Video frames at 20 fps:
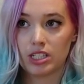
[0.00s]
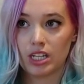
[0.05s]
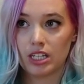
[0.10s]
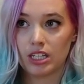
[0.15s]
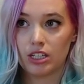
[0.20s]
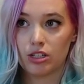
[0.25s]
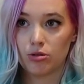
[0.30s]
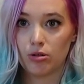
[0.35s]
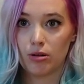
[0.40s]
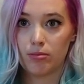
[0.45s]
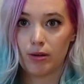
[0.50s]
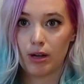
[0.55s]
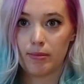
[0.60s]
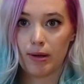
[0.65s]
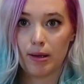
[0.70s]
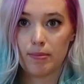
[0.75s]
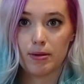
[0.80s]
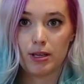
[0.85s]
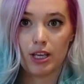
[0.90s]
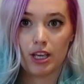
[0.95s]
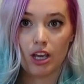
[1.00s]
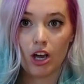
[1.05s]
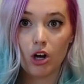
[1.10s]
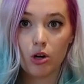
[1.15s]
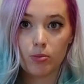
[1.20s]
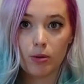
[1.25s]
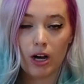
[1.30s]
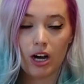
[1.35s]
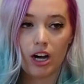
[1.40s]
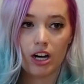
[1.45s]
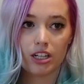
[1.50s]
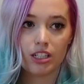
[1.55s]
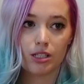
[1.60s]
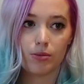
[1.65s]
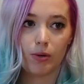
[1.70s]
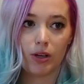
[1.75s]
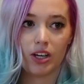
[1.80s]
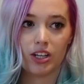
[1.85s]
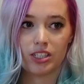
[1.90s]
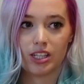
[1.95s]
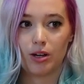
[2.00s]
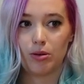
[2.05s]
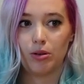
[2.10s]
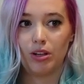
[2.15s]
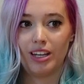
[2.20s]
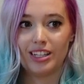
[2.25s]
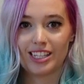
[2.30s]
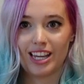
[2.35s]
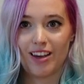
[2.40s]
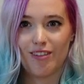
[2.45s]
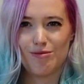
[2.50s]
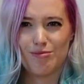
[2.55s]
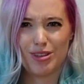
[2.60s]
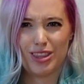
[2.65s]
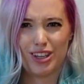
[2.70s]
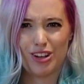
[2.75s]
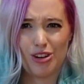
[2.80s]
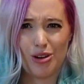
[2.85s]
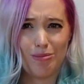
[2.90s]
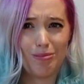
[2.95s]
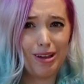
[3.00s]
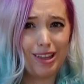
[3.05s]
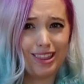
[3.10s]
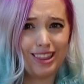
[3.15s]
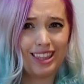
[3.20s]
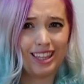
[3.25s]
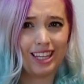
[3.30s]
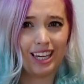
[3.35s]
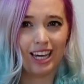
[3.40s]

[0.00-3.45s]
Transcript: i need to run by my po box because i realize i haven't been there in a month